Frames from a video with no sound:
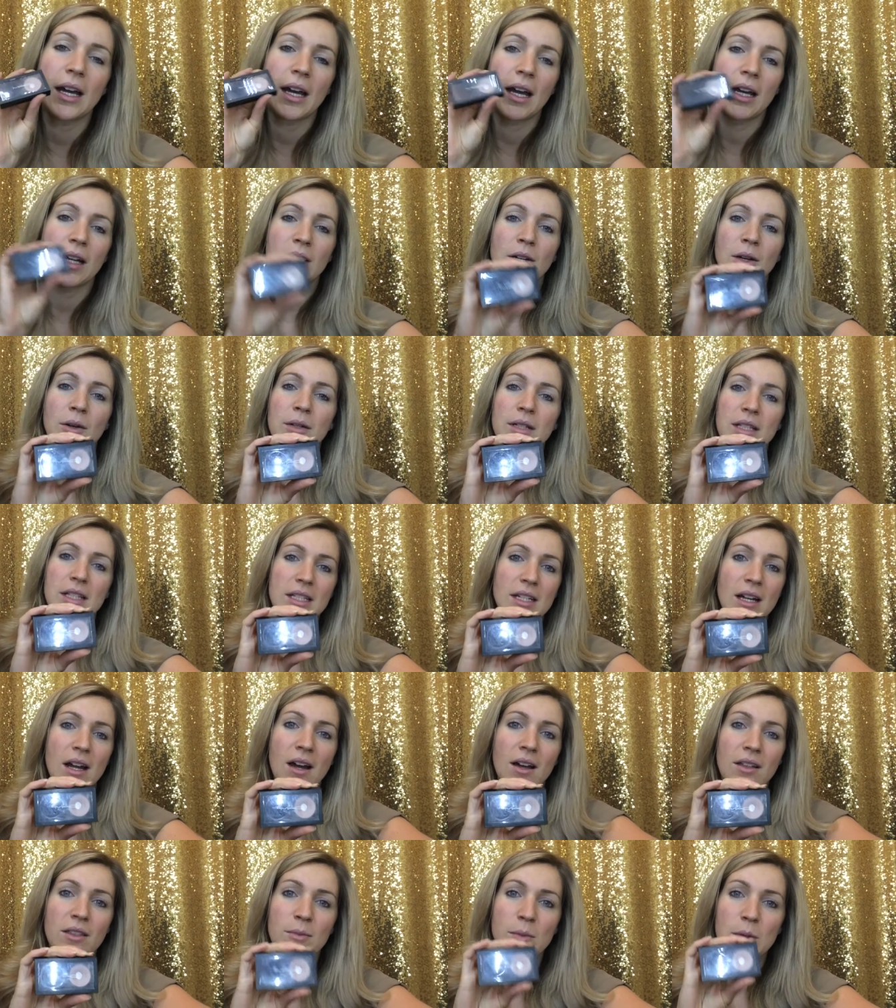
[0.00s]
I know it's
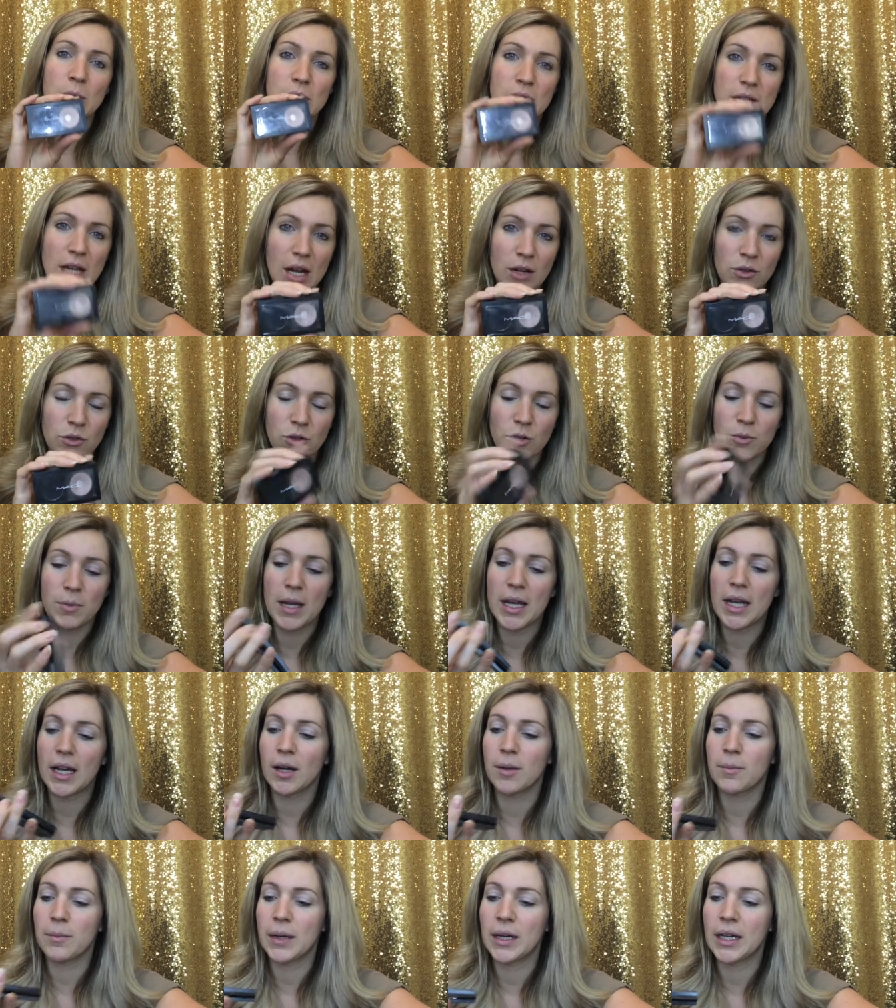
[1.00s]
not the most natural
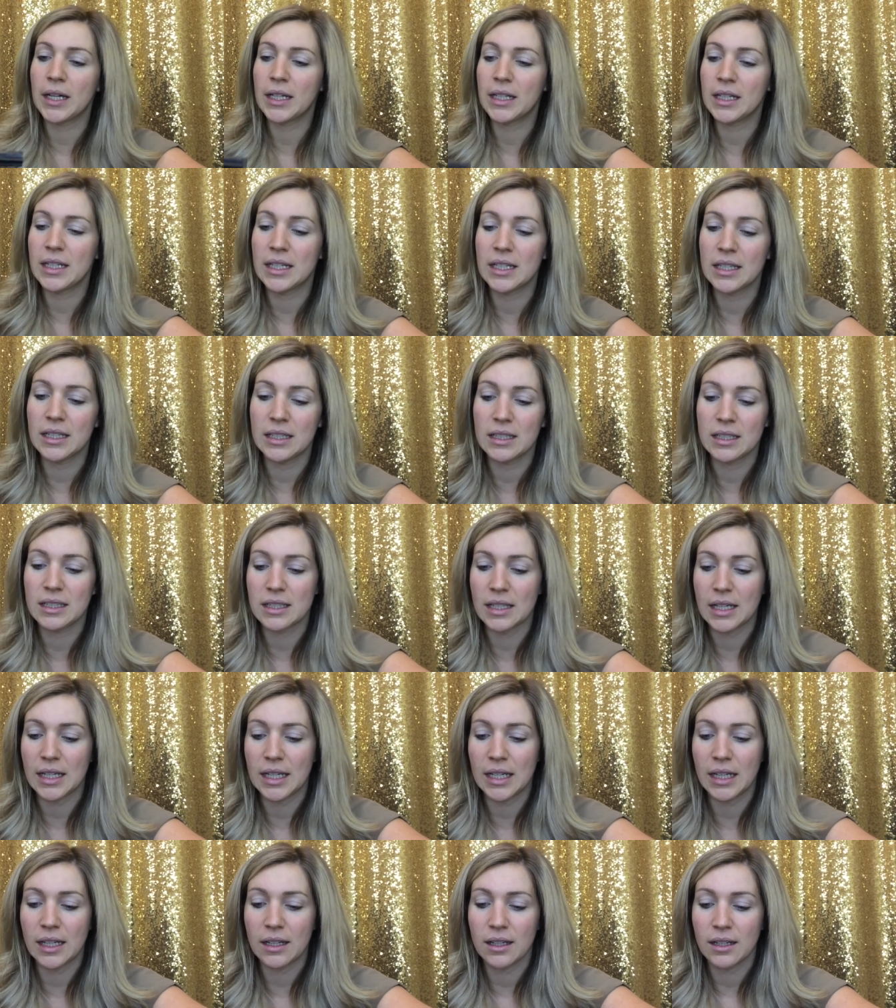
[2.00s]
makeup, but it is
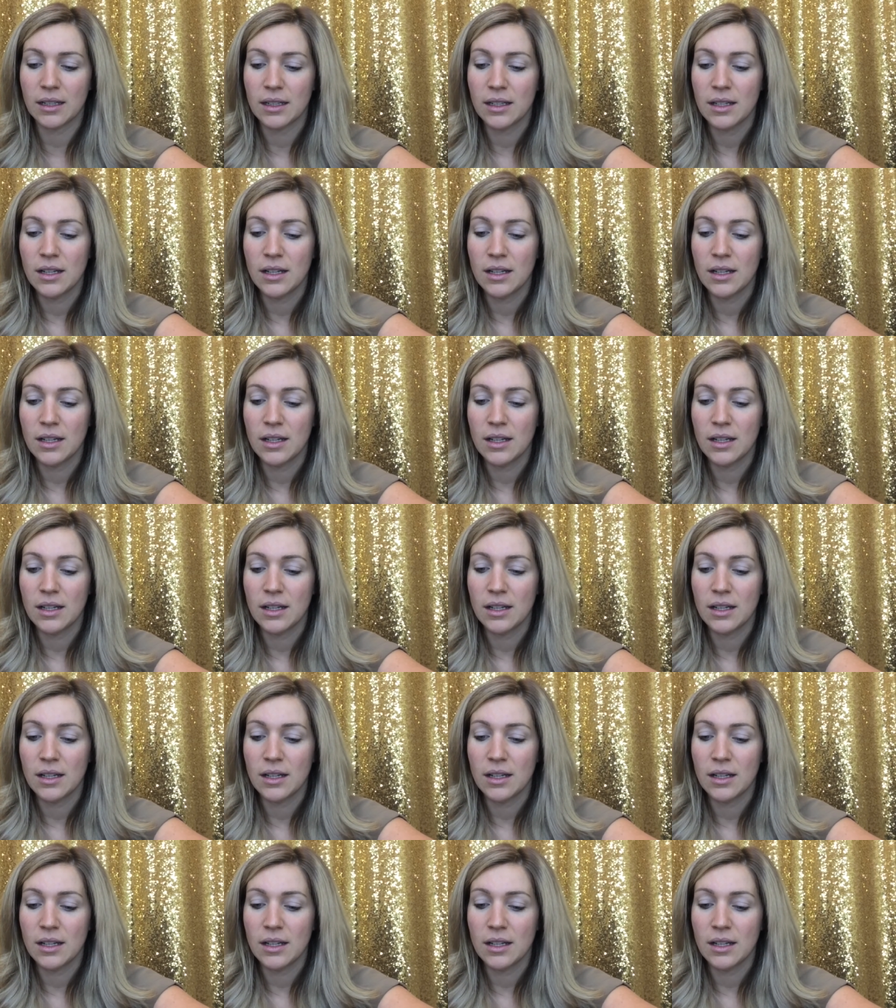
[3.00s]
like